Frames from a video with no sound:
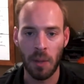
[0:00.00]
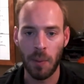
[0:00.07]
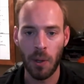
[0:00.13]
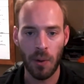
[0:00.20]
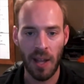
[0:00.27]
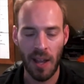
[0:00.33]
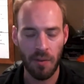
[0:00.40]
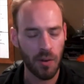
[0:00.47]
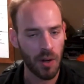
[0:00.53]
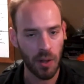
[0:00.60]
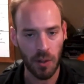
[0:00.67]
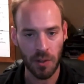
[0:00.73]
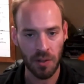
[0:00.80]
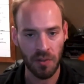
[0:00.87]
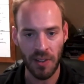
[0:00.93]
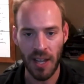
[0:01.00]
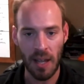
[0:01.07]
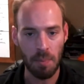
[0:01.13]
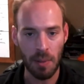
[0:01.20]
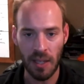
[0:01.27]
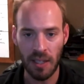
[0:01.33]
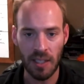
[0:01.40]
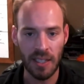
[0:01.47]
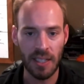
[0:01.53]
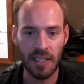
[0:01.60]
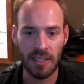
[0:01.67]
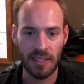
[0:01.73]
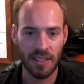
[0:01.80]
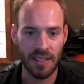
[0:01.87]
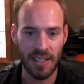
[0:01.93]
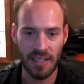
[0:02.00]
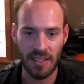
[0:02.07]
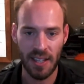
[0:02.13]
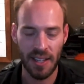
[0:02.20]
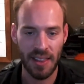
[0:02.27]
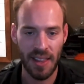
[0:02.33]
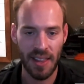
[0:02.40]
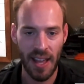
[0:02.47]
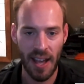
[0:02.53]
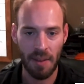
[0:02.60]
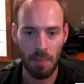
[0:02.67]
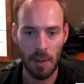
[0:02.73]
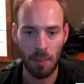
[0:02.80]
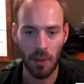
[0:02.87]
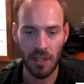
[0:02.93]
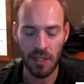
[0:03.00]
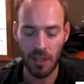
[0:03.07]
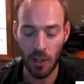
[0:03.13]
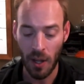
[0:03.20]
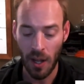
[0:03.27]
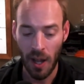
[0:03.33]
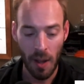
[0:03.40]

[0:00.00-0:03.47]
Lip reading: We don't have one of those VIP lists and things like that people like to do,